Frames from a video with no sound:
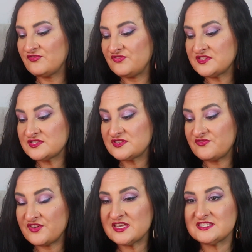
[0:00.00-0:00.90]
This is the
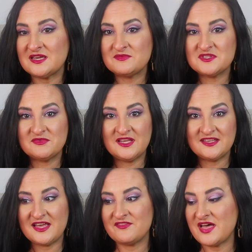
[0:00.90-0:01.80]
first time something like
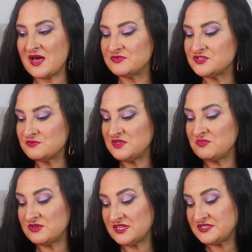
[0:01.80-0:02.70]
that ever happened to me,
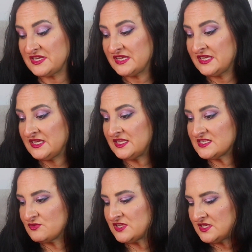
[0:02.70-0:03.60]
but it
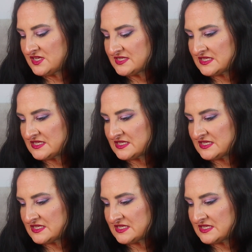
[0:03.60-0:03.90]
is what it is.